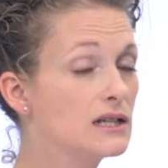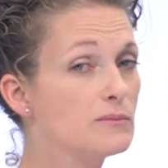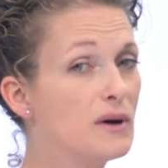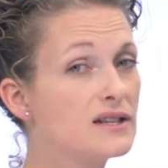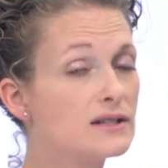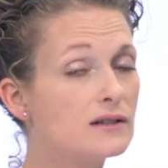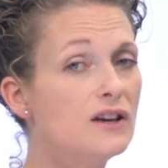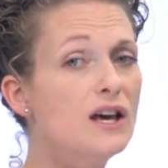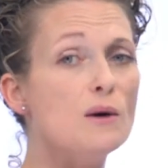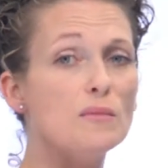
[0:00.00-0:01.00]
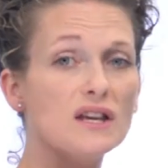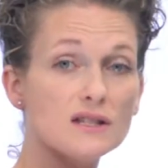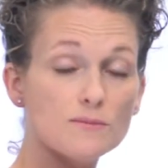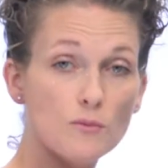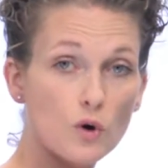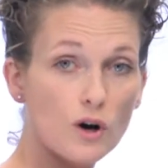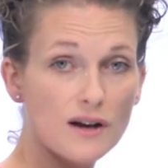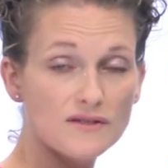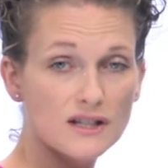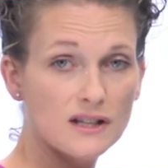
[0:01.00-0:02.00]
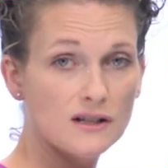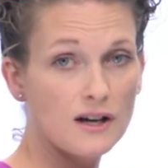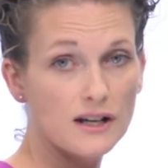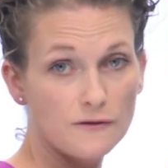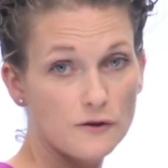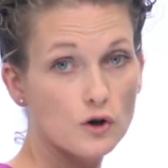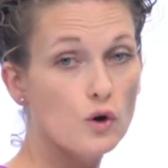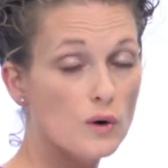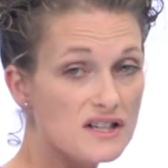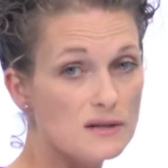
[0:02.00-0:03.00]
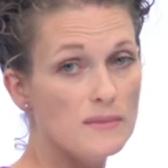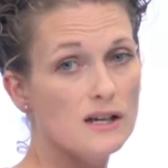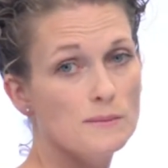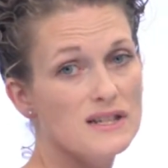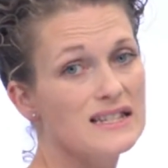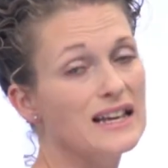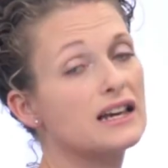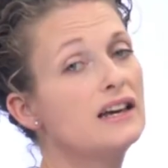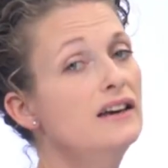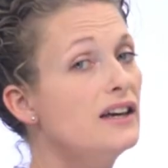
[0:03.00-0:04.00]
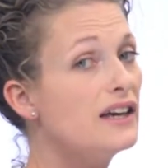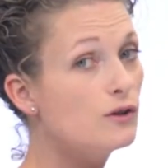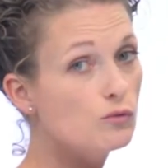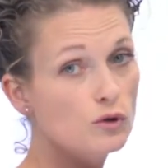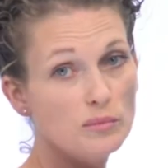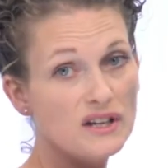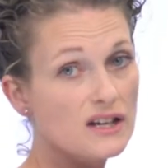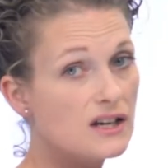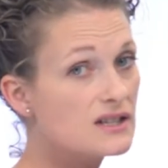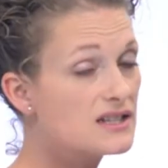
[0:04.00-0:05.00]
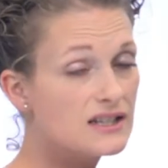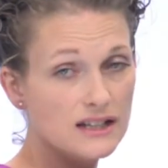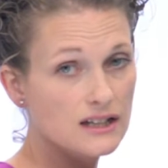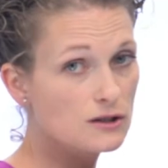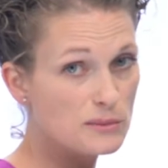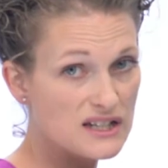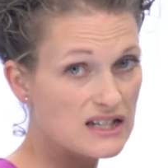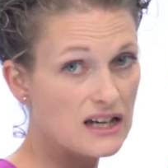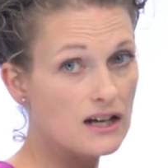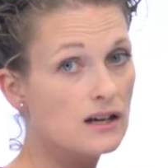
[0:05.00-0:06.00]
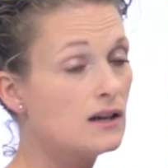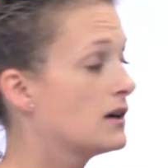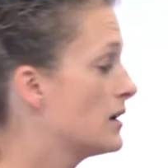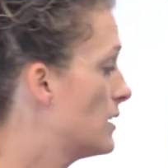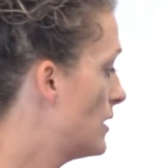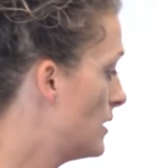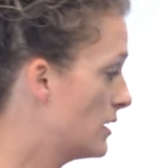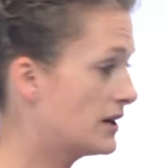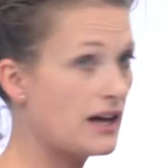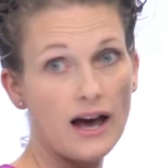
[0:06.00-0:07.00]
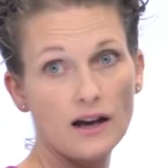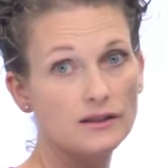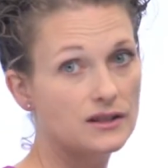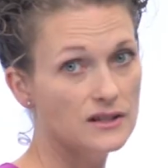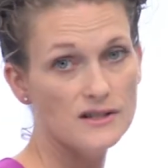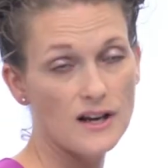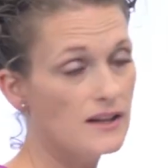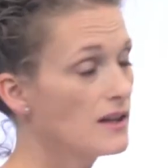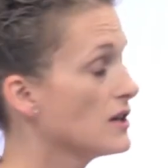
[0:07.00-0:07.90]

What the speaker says: is positive, because more often than not, if you're going to make a mistake, it will be a silly little mistake on the sign that